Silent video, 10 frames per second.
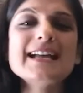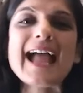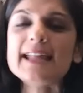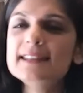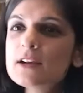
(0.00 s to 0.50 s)

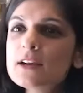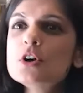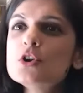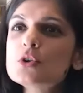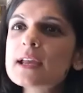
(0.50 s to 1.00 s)
And then
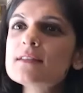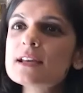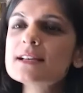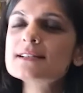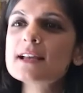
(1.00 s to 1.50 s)
we're looking at
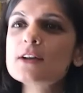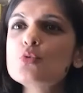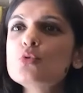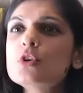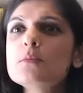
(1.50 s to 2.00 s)
things like
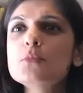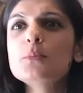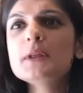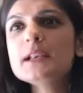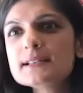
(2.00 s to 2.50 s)
Google
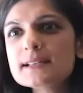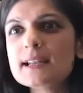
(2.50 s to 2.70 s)
mobility